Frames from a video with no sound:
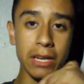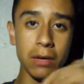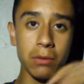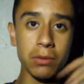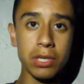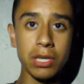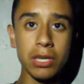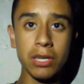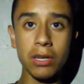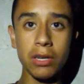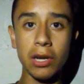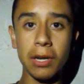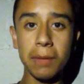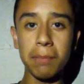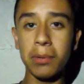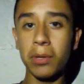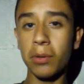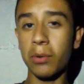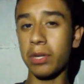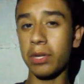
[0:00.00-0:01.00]
I was going to
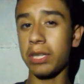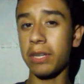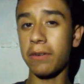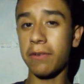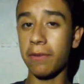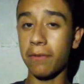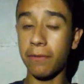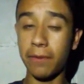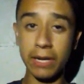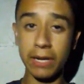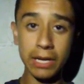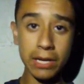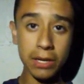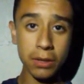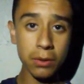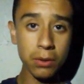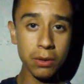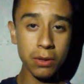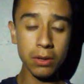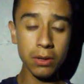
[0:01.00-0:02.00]
upload a different
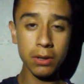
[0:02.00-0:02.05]
video.